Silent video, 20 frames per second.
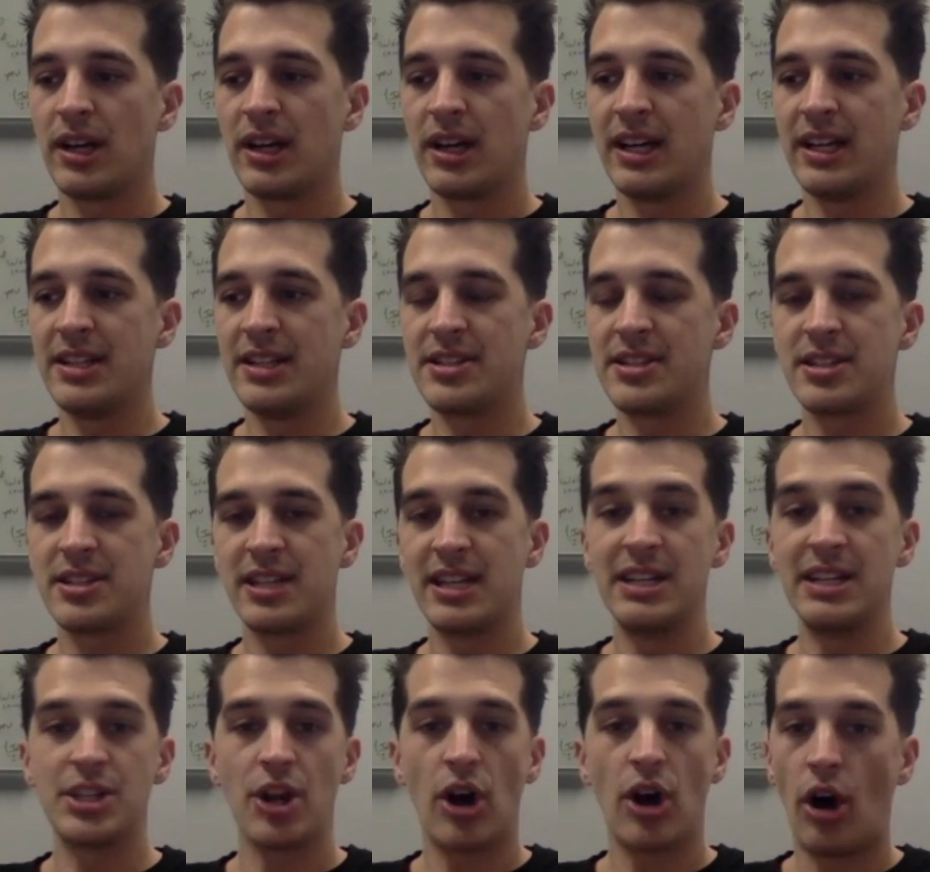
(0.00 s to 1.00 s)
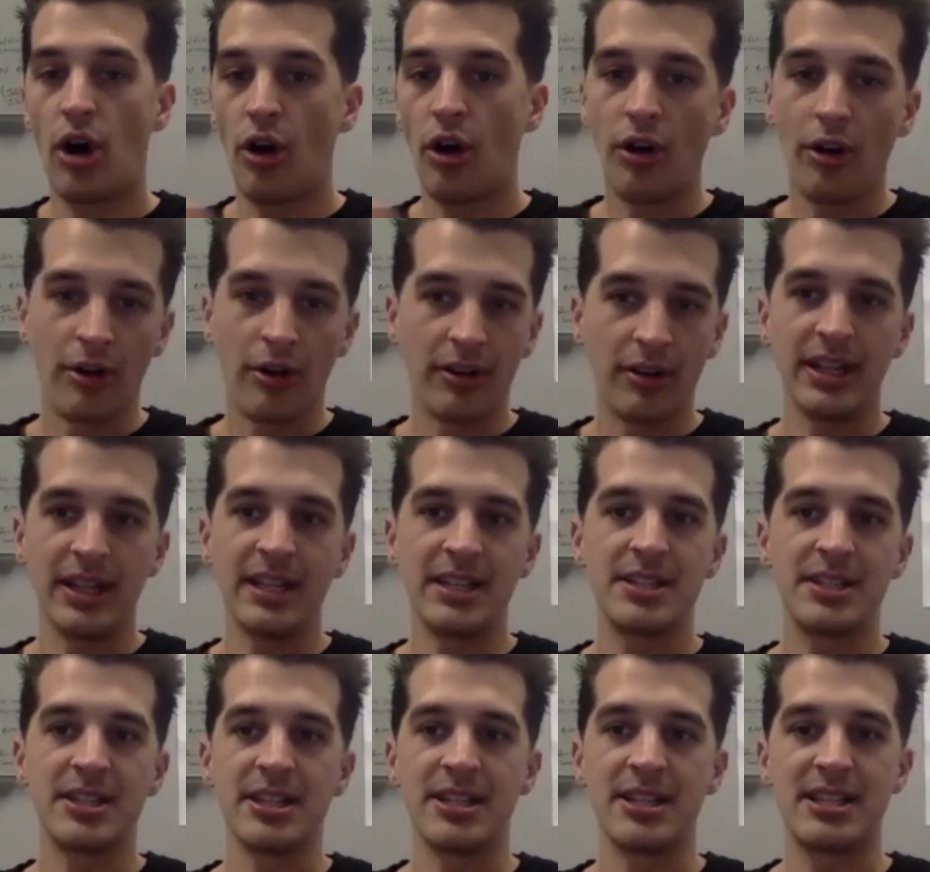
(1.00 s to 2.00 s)
it's hard.
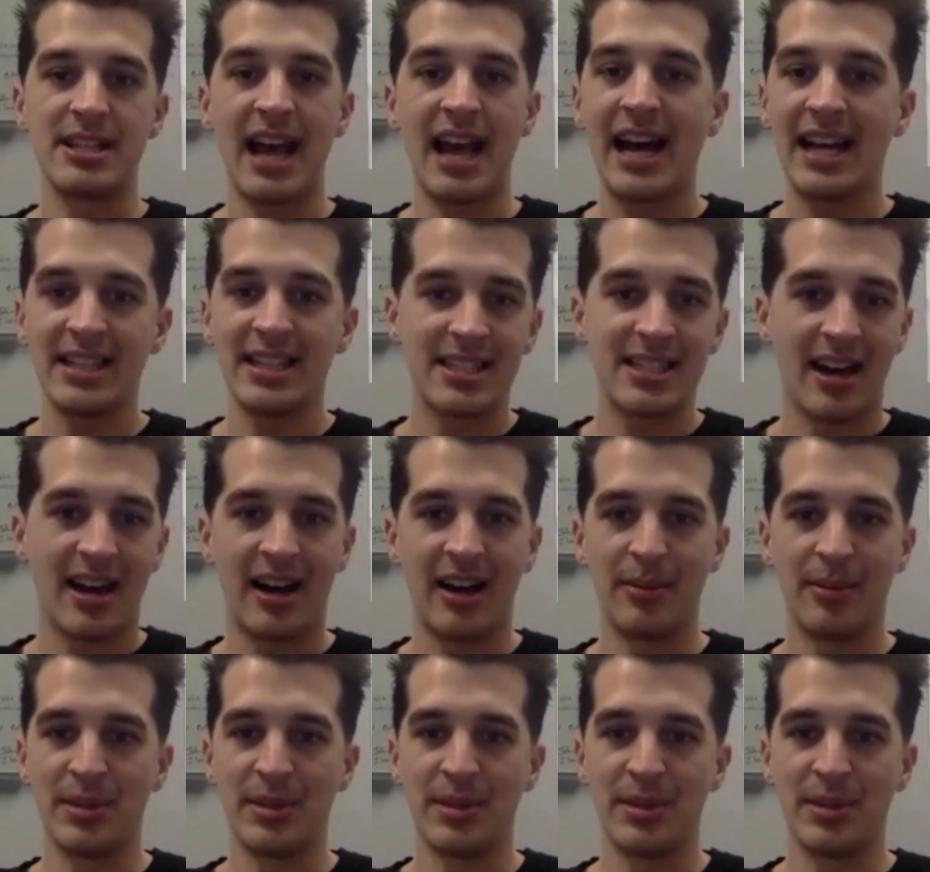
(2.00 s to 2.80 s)
It's a sad time.